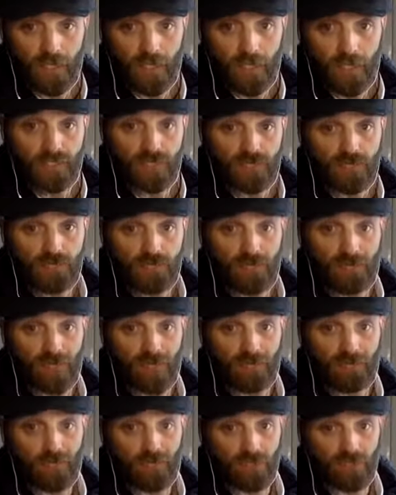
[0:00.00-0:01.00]

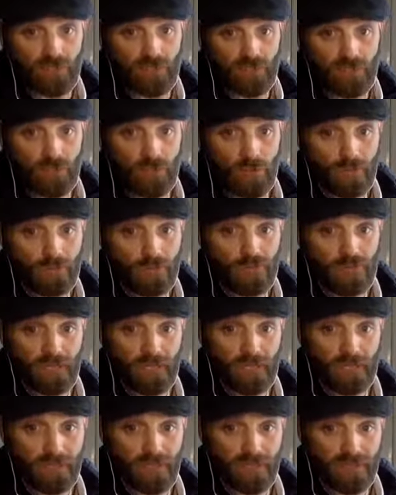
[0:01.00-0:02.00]
Disrespectful or
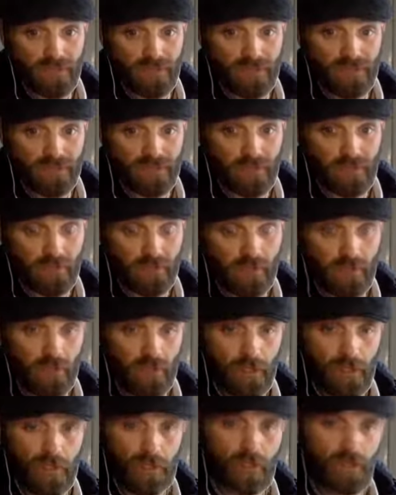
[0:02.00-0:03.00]
scornfully abusive.
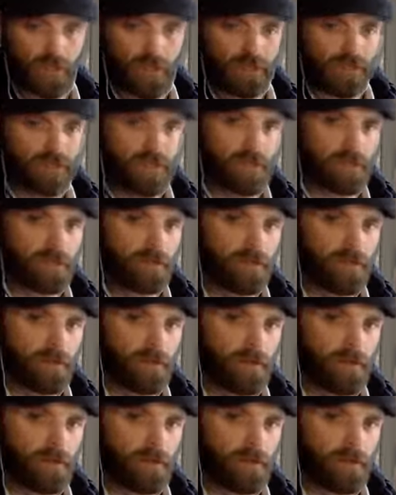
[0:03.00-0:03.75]
Well, hold on a second